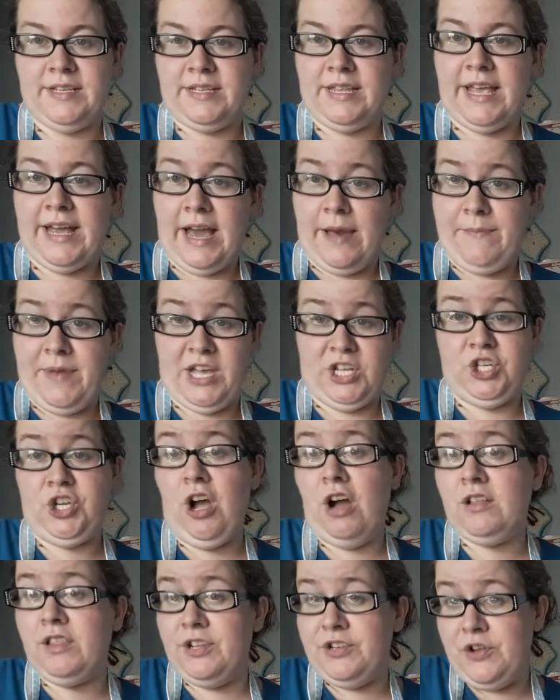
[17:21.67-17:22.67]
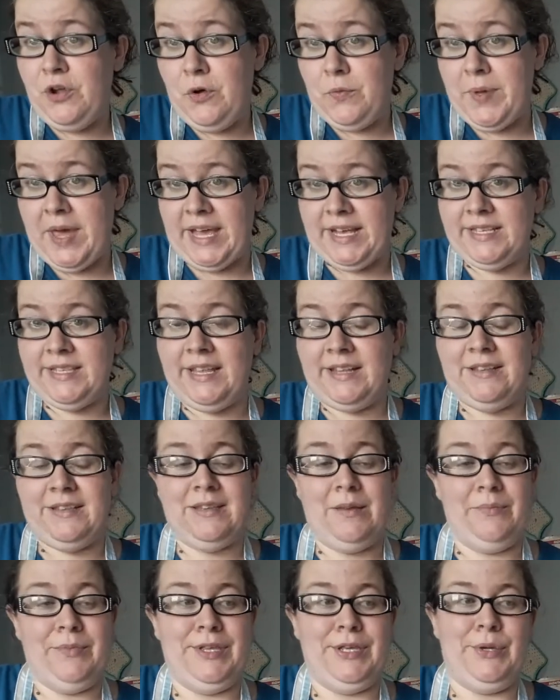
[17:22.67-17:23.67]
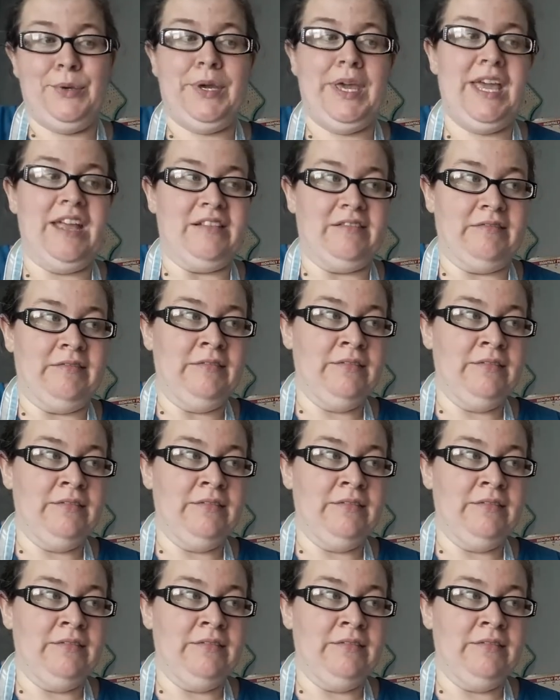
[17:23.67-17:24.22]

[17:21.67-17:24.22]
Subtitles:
Like I make chocolate no-bakes. That's something you can't